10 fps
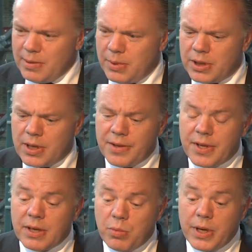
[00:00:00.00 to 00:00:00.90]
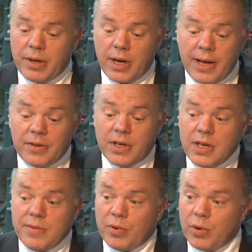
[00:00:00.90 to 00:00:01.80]
But I think we're at the
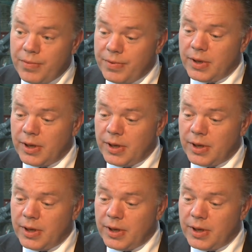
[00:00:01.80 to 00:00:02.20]
eve of